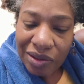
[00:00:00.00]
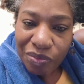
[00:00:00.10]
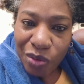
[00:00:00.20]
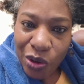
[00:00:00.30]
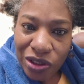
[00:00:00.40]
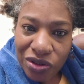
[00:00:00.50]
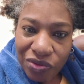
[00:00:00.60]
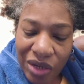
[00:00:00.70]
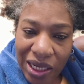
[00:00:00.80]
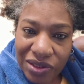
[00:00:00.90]

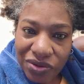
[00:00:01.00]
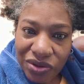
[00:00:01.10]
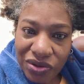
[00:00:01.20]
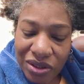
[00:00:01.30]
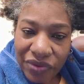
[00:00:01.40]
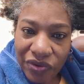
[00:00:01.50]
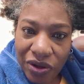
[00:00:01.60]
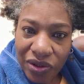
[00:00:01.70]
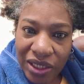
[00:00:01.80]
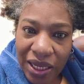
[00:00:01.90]
moisturizers and stuff,
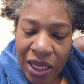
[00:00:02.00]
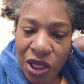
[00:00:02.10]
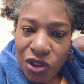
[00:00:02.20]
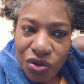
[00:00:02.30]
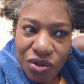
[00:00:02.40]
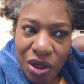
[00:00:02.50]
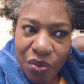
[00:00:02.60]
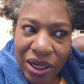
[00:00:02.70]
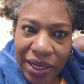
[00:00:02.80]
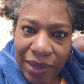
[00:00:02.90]
all that.
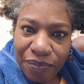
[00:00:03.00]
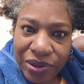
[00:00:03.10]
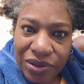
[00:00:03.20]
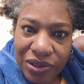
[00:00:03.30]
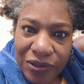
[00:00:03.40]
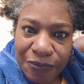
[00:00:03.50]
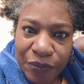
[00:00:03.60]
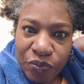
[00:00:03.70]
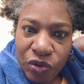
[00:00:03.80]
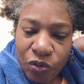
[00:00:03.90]
What happens
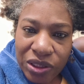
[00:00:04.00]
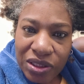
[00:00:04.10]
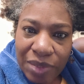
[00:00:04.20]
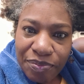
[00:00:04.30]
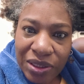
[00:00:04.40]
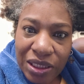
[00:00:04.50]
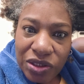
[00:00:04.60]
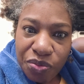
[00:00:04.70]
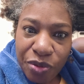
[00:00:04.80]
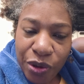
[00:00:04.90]
when something
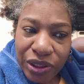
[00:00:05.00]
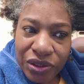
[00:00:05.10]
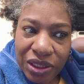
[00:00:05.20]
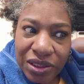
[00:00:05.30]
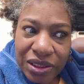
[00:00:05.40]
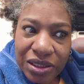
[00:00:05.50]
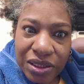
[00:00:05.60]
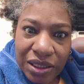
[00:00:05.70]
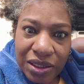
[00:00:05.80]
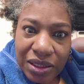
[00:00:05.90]
get moist and just
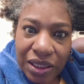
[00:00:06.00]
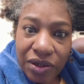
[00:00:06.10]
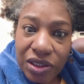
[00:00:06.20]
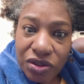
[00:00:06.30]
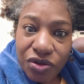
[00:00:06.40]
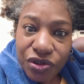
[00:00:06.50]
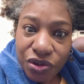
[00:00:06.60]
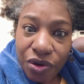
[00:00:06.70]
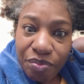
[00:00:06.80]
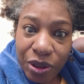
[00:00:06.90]
sitting there? It's gonna
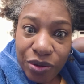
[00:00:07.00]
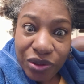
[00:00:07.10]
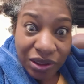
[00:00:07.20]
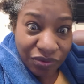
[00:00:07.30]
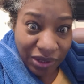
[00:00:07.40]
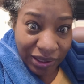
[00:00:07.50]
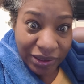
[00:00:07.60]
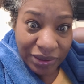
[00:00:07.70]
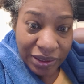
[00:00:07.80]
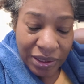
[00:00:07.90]
start molding,
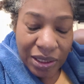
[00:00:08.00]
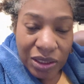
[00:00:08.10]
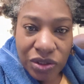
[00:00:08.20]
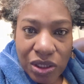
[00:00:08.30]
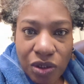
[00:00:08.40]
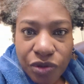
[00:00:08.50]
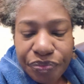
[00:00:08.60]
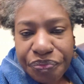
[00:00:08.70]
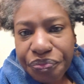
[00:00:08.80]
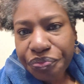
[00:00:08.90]
right?
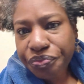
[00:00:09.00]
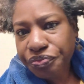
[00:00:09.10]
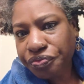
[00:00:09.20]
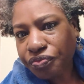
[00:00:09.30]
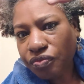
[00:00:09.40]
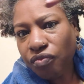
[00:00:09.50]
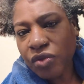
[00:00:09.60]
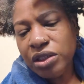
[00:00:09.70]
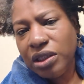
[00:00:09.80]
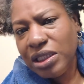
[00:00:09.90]
So
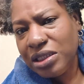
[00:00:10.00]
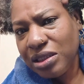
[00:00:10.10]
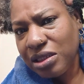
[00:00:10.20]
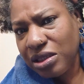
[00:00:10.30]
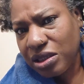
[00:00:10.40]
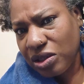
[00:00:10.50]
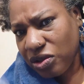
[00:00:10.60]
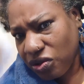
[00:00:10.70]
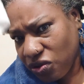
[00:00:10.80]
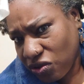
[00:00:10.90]
let's just
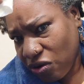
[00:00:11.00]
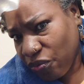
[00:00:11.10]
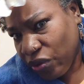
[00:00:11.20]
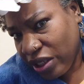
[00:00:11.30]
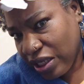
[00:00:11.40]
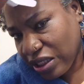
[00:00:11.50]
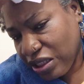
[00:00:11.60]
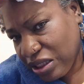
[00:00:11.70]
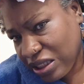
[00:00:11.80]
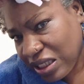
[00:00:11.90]
start with a
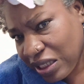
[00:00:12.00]
good